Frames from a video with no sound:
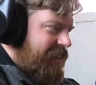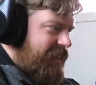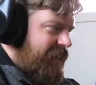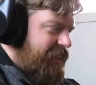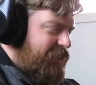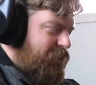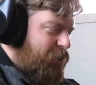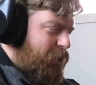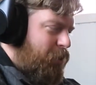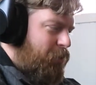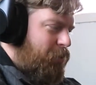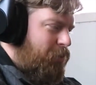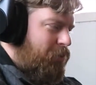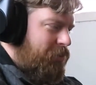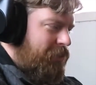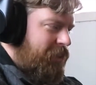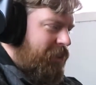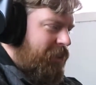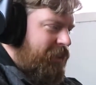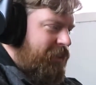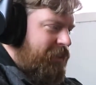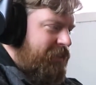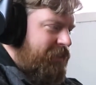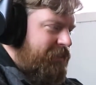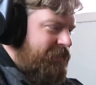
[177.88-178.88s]
It's cool
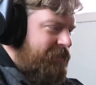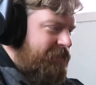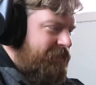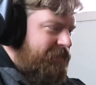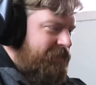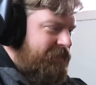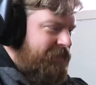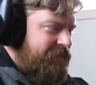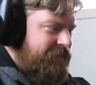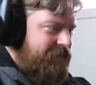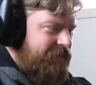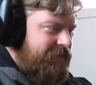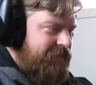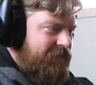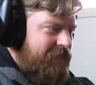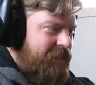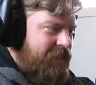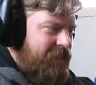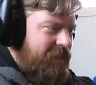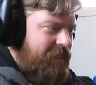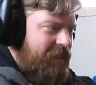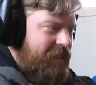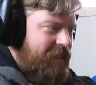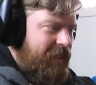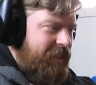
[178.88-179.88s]
though.
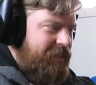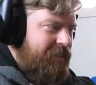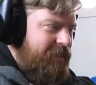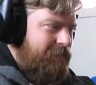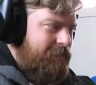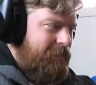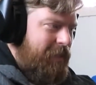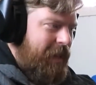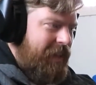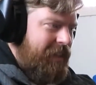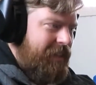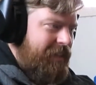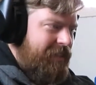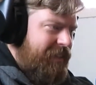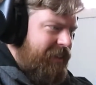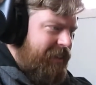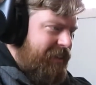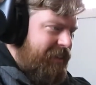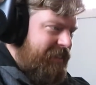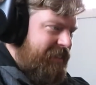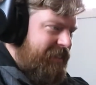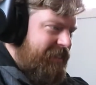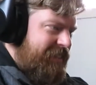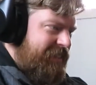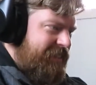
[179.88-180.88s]
That's
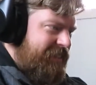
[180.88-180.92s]
amazing